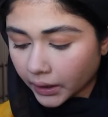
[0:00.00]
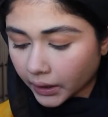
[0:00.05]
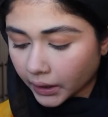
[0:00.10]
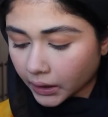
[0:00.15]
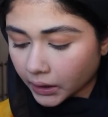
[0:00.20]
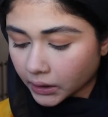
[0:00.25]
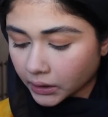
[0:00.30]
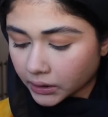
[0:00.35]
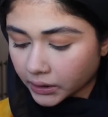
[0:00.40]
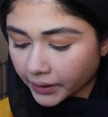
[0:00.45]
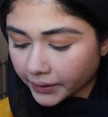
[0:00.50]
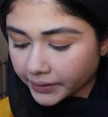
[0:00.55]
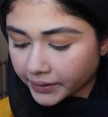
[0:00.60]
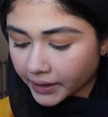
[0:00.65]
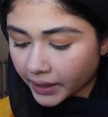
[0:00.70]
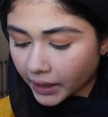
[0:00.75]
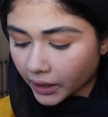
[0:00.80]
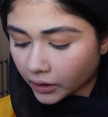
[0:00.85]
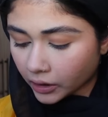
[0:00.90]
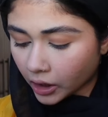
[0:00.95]
and dust
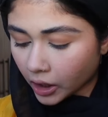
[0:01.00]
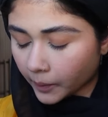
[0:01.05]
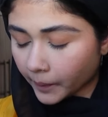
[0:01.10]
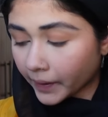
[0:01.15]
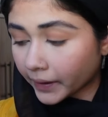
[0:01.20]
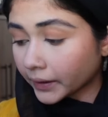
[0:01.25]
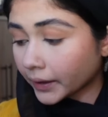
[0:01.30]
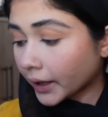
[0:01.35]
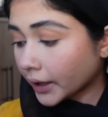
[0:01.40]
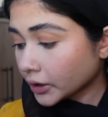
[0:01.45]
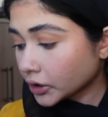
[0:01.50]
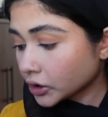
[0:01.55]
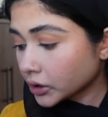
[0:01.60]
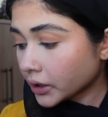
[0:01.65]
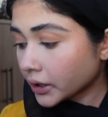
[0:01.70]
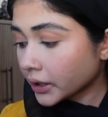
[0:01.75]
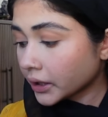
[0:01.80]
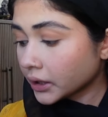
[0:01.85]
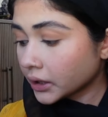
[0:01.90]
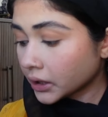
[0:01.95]
that along my lash
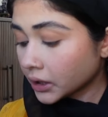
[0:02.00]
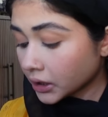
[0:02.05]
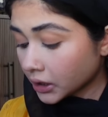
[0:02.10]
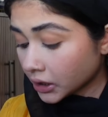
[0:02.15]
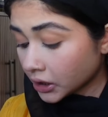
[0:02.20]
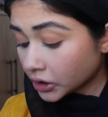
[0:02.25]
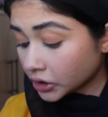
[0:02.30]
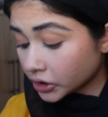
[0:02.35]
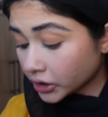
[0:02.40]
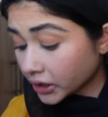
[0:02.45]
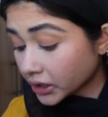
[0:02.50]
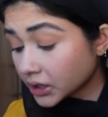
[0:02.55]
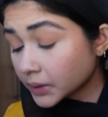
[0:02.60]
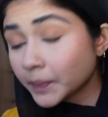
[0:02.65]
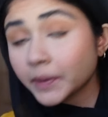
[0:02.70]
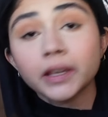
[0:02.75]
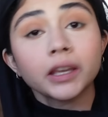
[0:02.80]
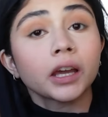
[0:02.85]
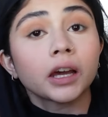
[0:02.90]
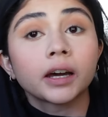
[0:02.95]
line, just
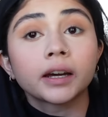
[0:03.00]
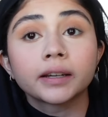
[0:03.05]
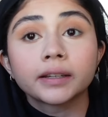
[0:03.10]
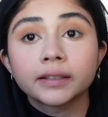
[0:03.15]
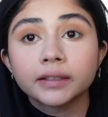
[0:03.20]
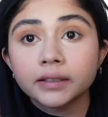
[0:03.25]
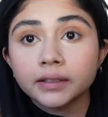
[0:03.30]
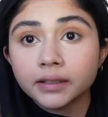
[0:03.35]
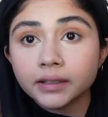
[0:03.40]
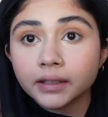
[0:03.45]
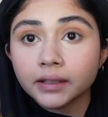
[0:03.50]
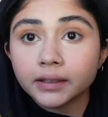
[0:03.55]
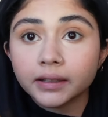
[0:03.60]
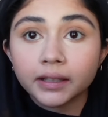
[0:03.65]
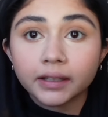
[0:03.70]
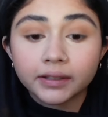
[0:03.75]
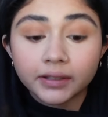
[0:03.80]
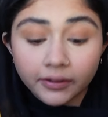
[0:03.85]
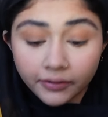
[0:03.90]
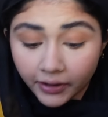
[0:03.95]
because
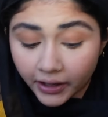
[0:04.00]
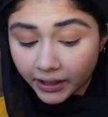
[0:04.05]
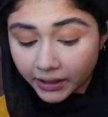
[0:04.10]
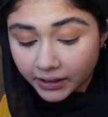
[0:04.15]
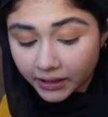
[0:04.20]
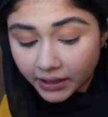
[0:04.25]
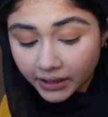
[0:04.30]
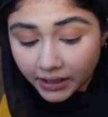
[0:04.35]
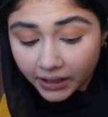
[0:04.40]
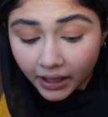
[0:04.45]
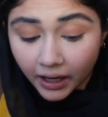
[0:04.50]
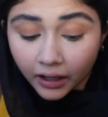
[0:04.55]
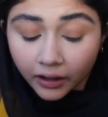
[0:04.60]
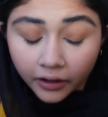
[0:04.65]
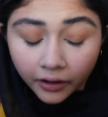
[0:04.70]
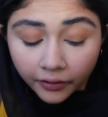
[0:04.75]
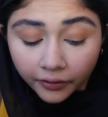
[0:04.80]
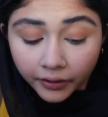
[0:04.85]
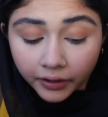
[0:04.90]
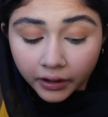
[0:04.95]
this event is a
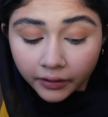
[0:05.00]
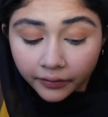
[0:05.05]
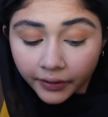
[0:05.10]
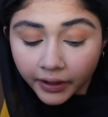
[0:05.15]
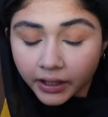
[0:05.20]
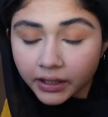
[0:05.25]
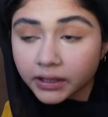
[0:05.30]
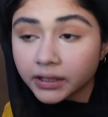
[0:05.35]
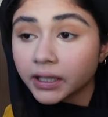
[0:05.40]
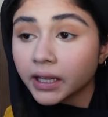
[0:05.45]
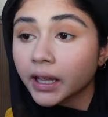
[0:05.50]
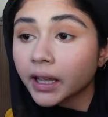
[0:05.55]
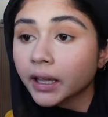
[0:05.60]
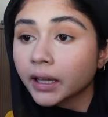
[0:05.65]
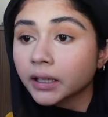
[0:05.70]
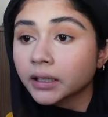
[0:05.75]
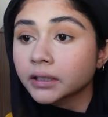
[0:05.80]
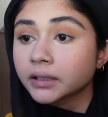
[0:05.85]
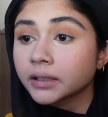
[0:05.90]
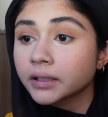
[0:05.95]
colorful event
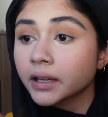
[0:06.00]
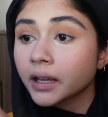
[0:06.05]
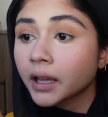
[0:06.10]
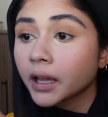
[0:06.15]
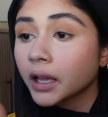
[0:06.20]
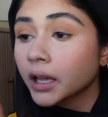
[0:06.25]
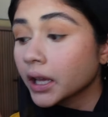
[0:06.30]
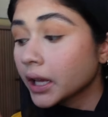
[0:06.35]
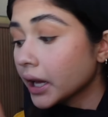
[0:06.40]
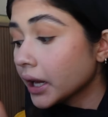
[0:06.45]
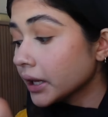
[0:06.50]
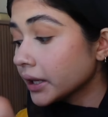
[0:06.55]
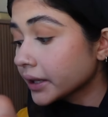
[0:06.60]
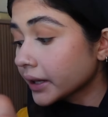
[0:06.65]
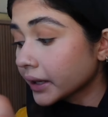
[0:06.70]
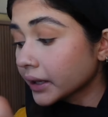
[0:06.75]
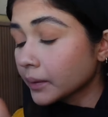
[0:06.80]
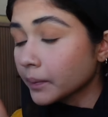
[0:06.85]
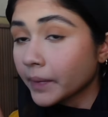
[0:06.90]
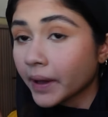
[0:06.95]
and it
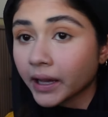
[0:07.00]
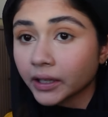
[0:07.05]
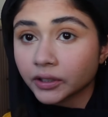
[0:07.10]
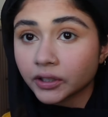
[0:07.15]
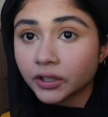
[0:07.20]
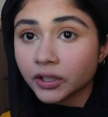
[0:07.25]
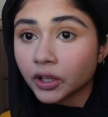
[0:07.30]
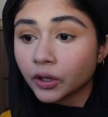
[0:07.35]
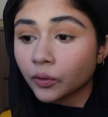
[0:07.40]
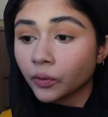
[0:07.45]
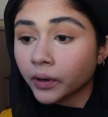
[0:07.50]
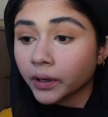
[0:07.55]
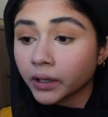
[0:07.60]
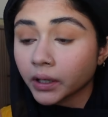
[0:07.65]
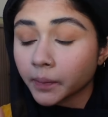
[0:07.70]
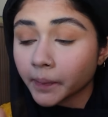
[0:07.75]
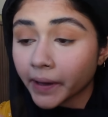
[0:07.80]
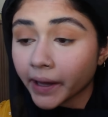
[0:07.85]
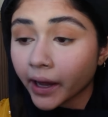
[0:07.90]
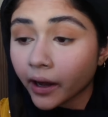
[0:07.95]
kind of matches the green
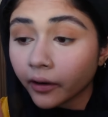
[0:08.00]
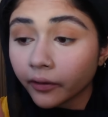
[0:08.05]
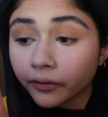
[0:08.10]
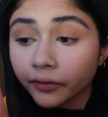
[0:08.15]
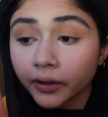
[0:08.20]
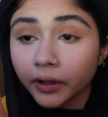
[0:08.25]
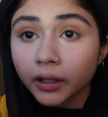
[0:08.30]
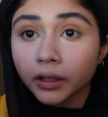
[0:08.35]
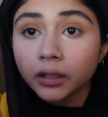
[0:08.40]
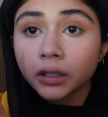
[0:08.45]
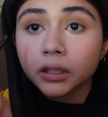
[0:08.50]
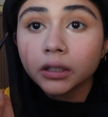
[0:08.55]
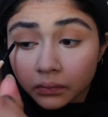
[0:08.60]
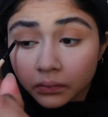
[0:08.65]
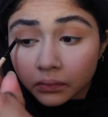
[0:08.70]
in my outfit.